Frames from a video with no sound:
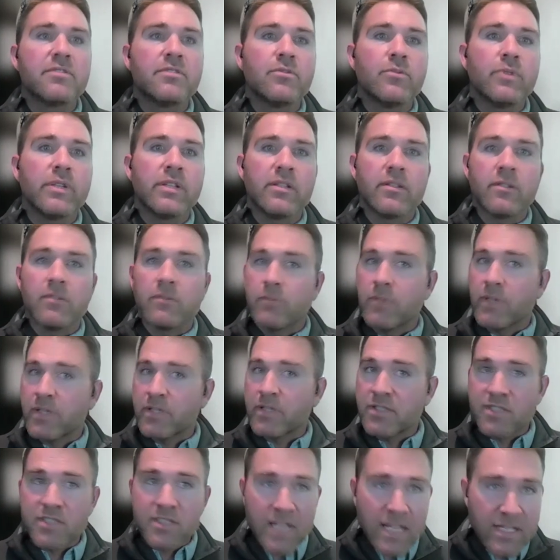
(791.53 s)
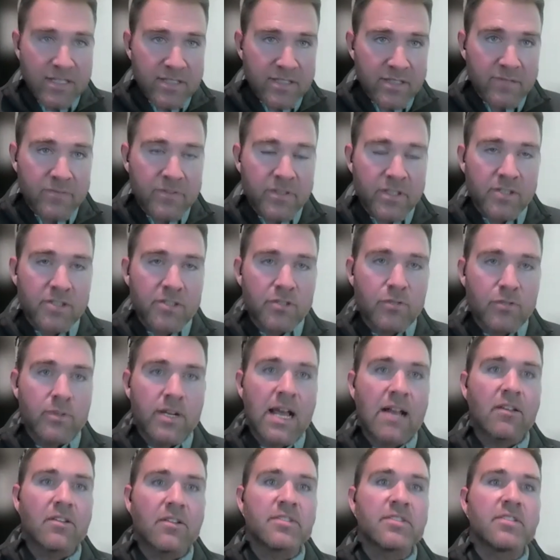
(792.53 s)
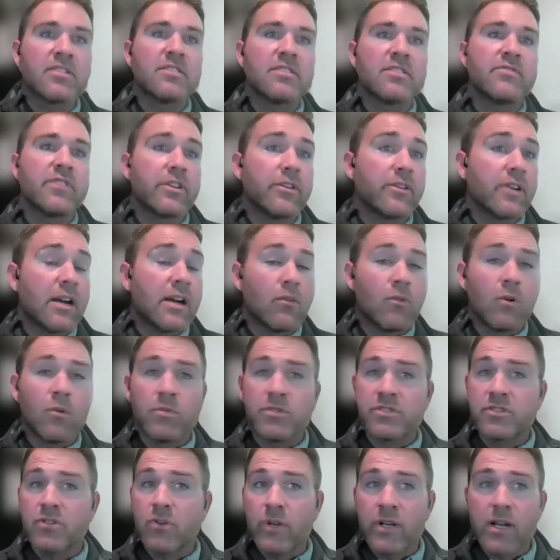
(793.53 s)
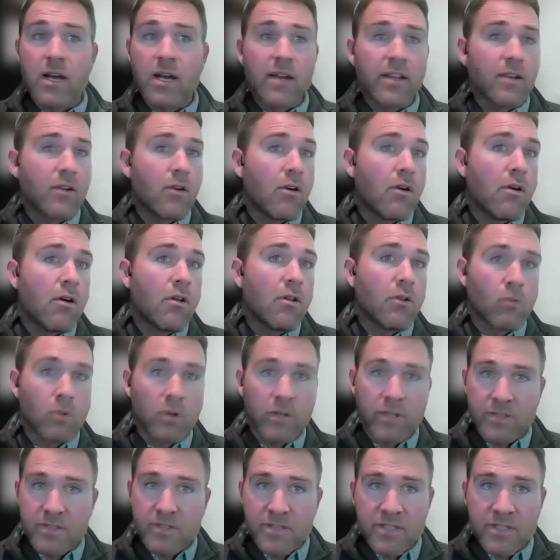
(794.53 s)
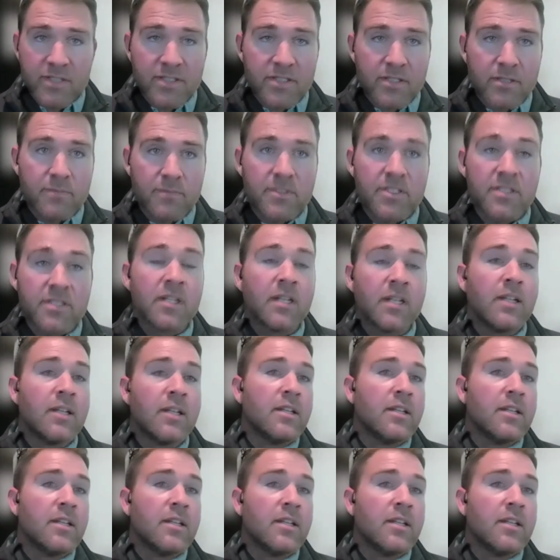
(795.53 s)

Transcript: doing extensive tissue analysis, figuring out what was going on in all organ systems,